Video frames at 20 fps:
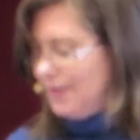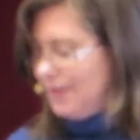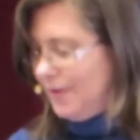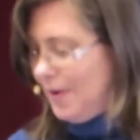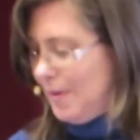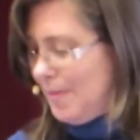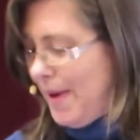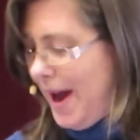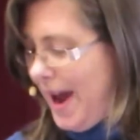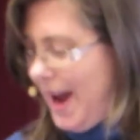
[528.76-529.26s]
of a
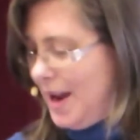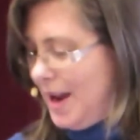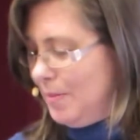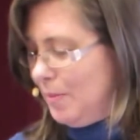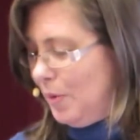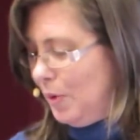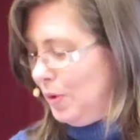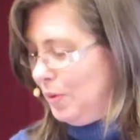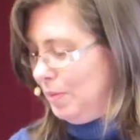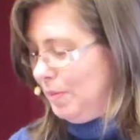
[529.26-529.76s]
man
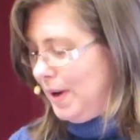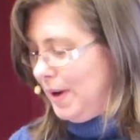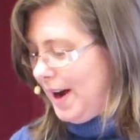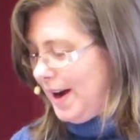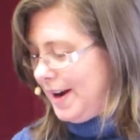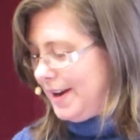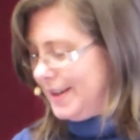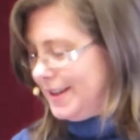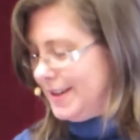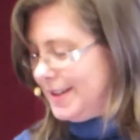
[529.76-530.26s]
born
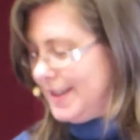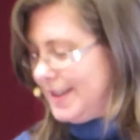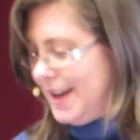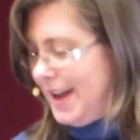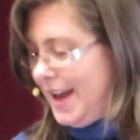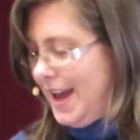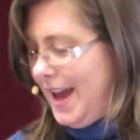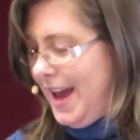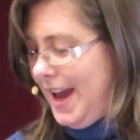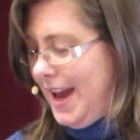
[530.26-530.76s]
blind.
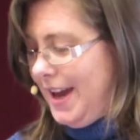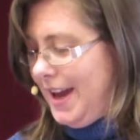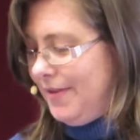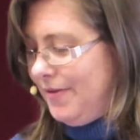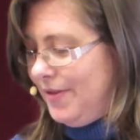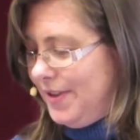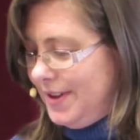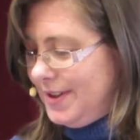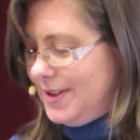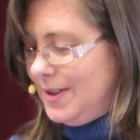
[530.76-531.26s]

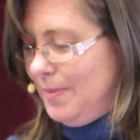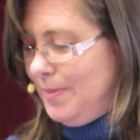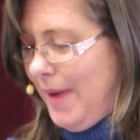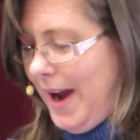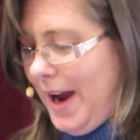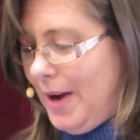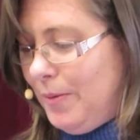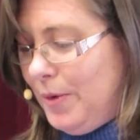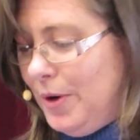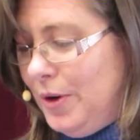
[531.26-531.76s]
If this
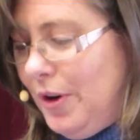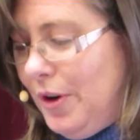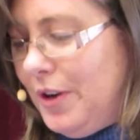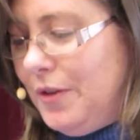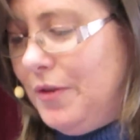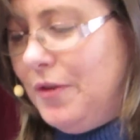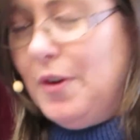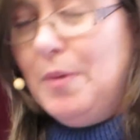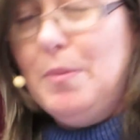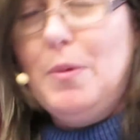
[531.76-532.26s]
man were not
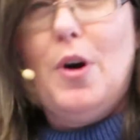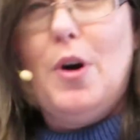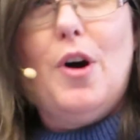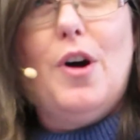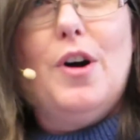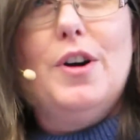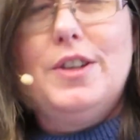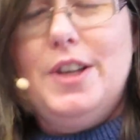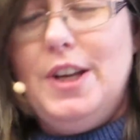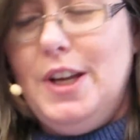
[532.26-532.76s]
from
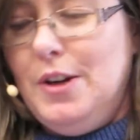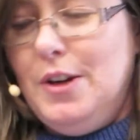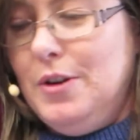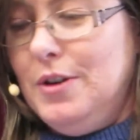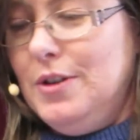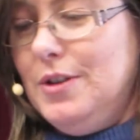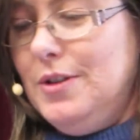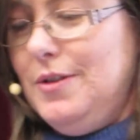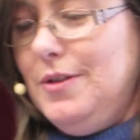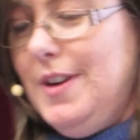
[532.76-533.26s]
God, he could do